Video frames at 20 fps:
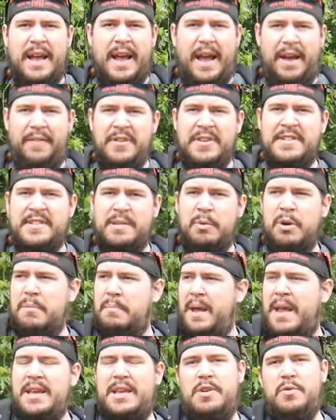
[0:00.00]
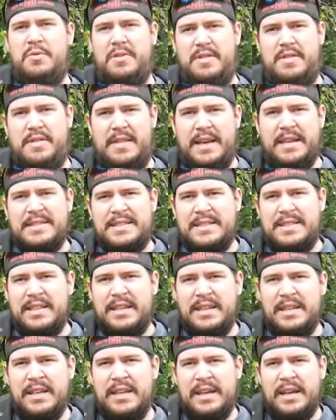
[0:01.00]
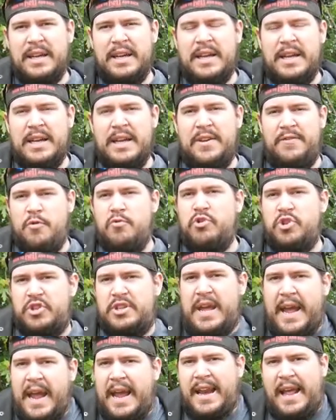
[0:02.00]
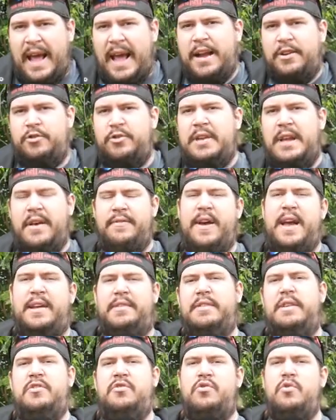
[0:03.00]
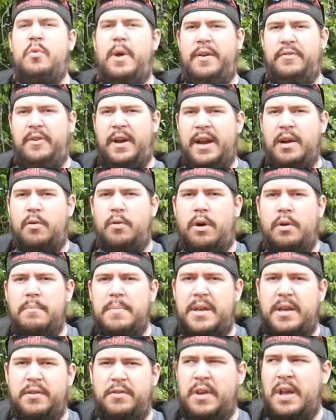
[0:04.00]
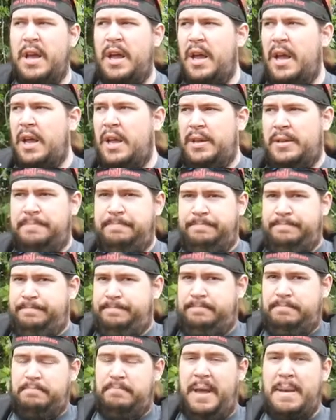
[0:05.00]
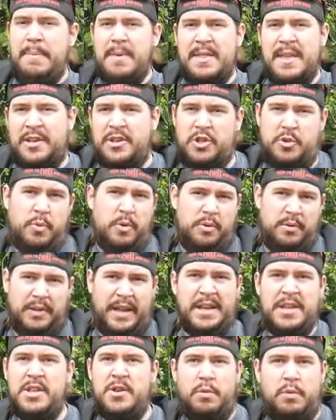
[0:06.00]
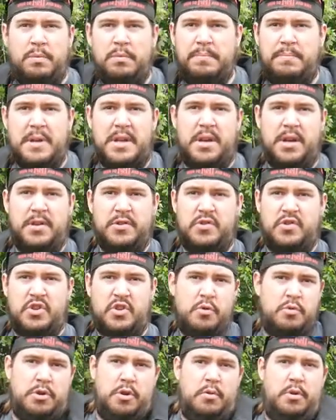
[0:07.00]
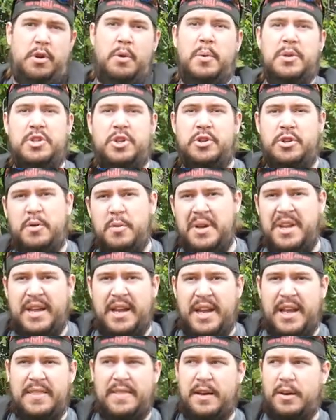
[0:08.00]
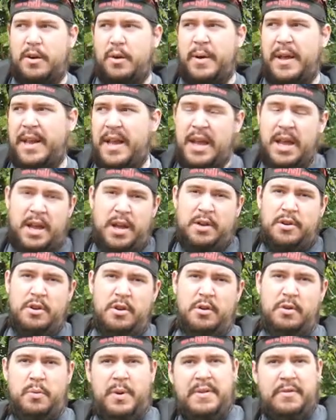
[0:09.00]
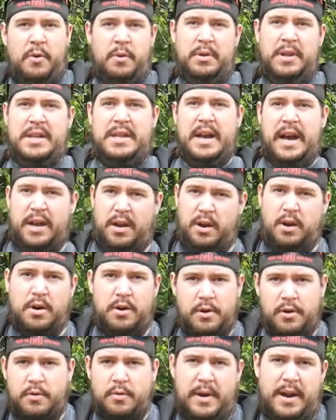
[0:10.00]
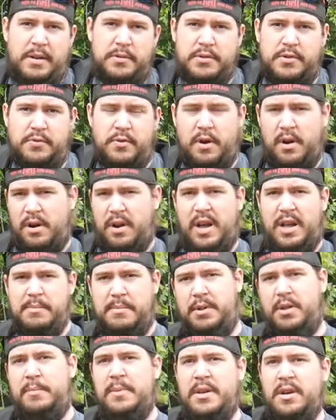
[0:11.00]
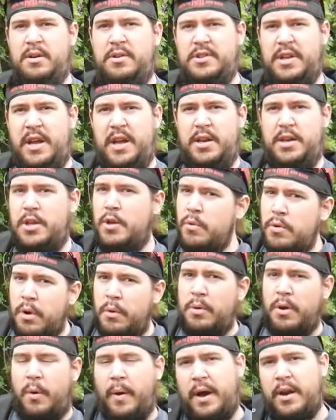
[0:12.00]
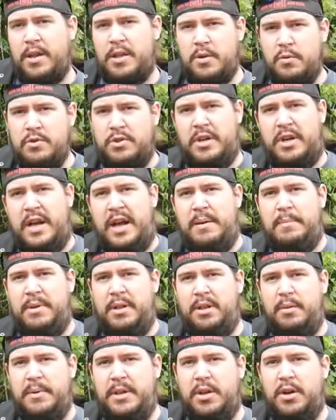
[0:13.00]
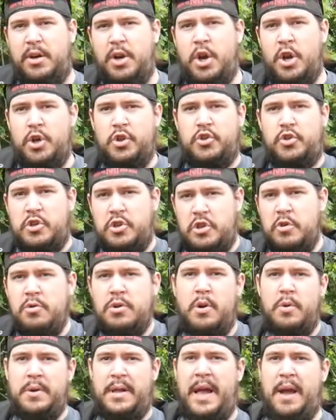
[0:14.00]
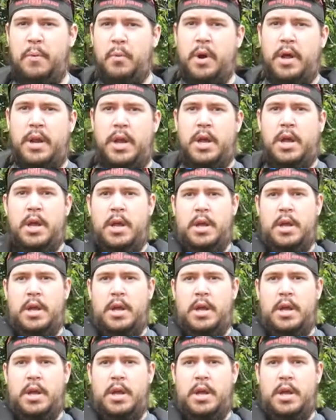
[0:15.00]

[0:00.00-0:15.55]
having someone make you this, if you just can't actually have access to a firearm, because maybe they just won't let you, because you don't know what you're doing, and they're going, dude, we've only got 100 rounds for our 9mm, and you don't know how to use a 9mm, so you don't get one.